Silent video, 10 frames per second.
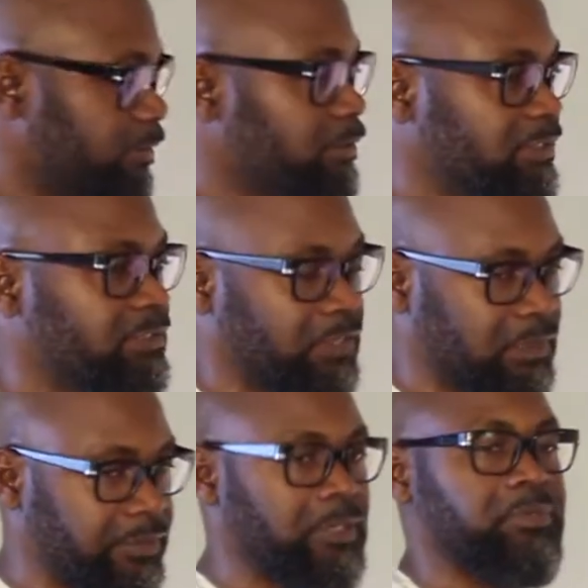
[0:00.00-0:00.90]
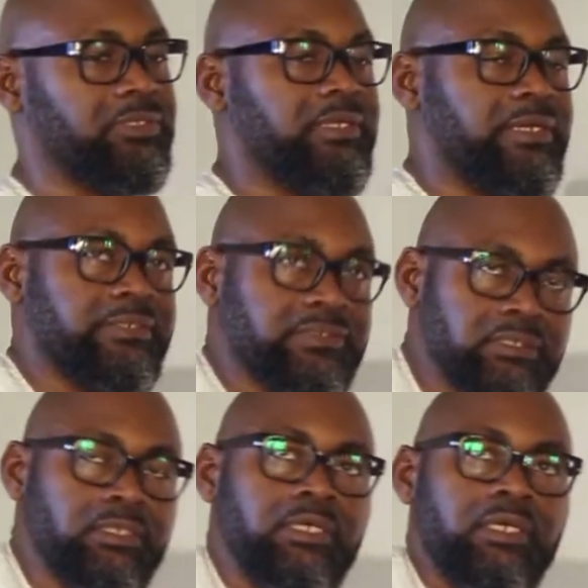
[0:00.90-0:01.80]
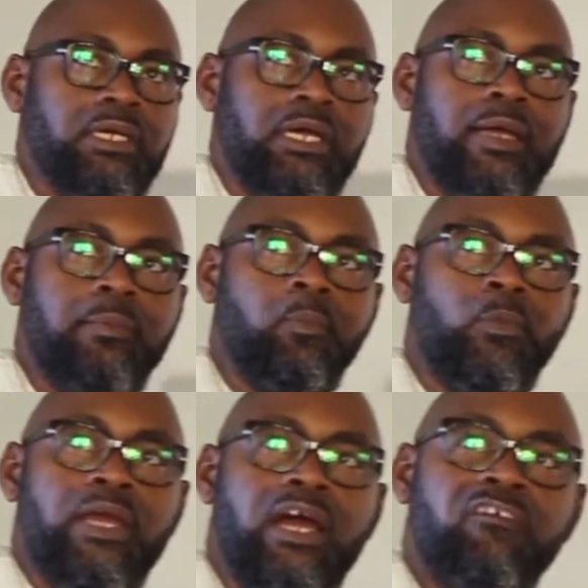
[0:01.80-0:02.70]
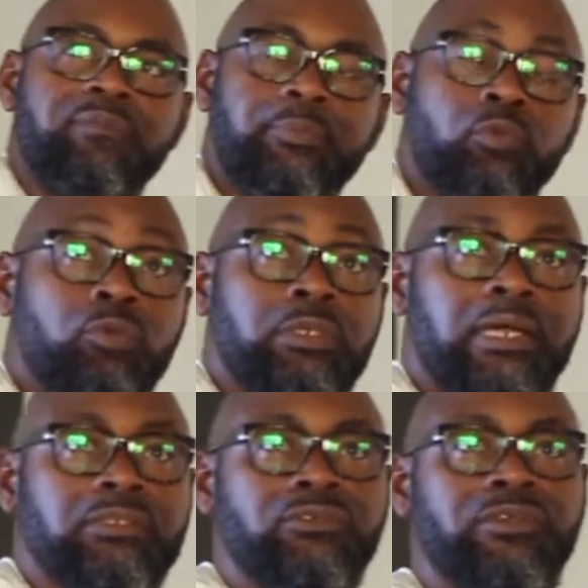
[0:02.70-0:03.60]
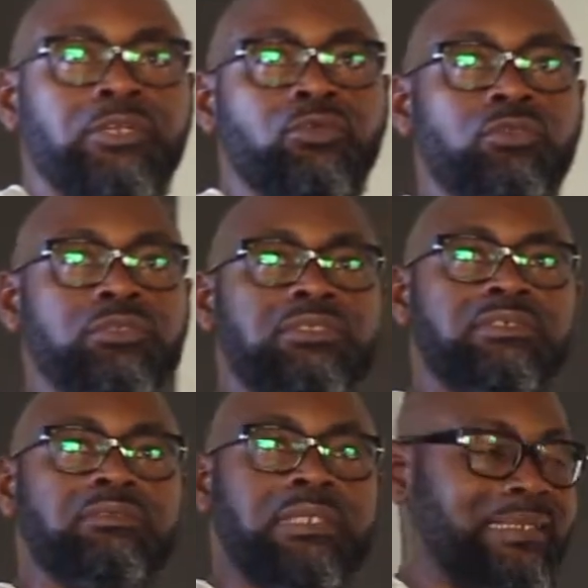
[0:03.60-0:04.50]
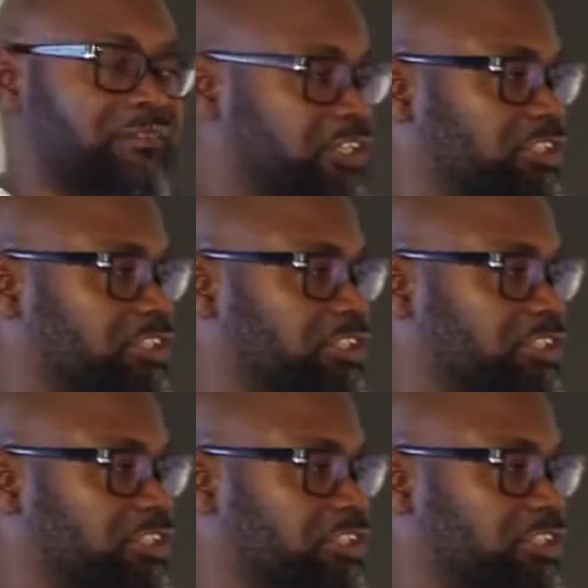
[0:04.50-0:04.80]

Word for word: this is very, very important, guys. We have people that really that are very